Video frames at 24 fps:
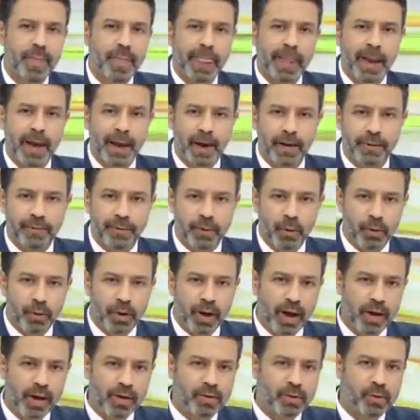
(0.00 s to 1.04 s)
In a few
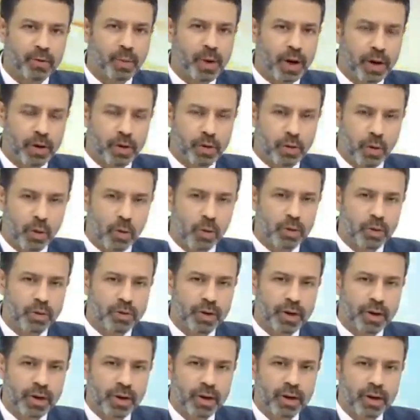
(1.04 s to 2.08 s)
days, we are
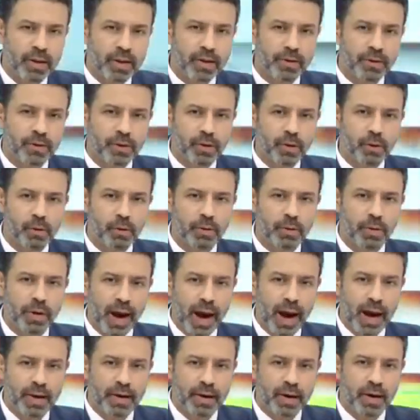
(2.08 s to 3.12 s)
told this new
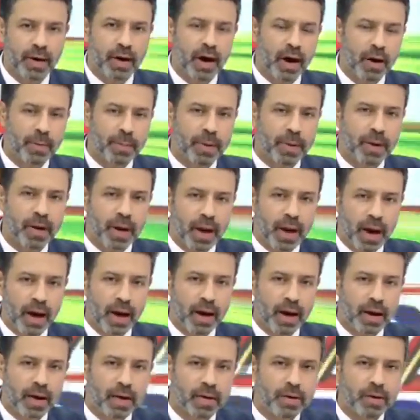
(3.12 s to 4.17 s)
grand
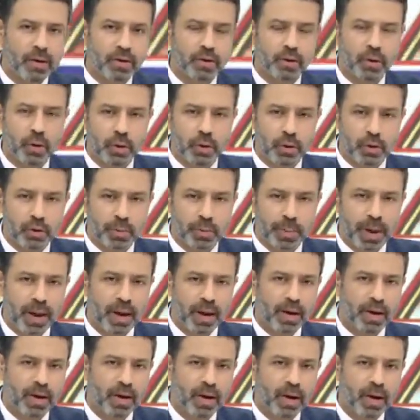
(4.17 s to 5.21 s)
Griha, so to
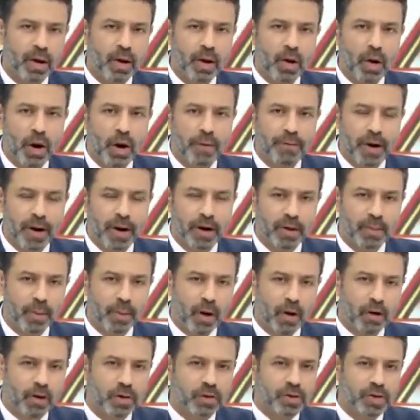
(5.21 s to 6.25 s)
speak, of our
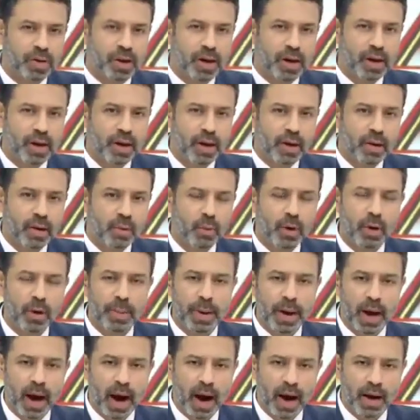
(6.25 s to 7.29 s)
democracy will
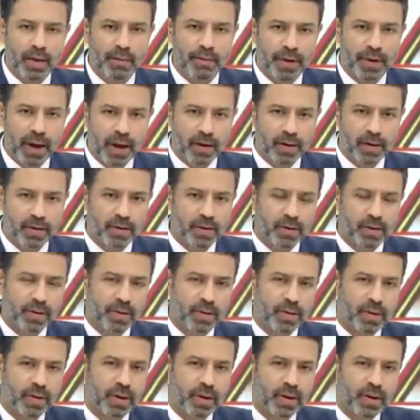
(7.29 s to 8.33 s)
be unveiled.
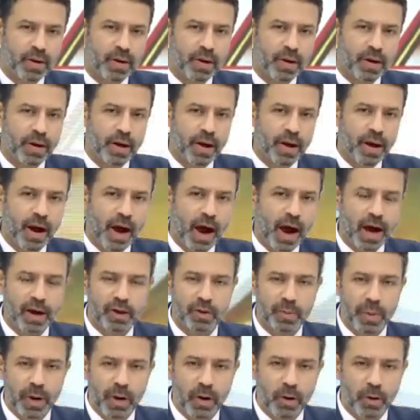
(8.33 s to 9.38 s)

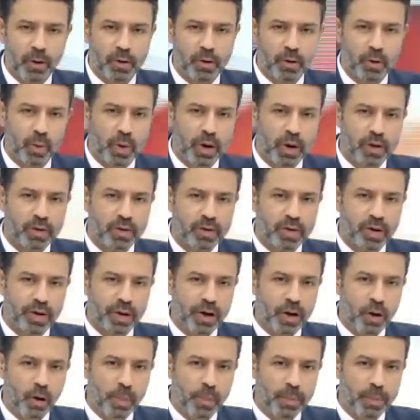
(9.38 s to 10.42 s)
As we look towards the
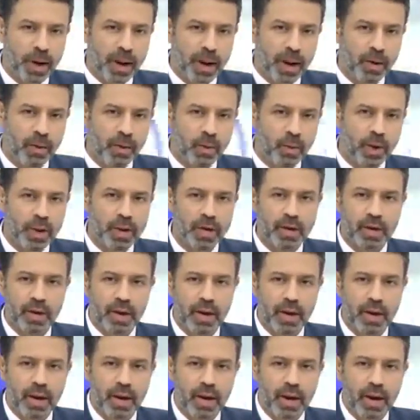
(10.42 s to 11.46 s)
reopening with
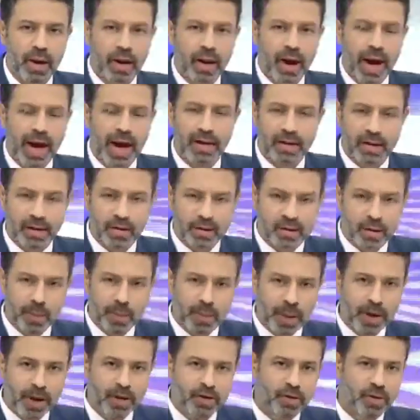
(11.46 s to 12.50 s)

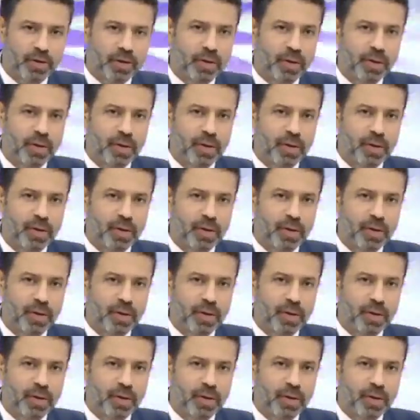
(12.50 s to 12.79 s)
anticipation,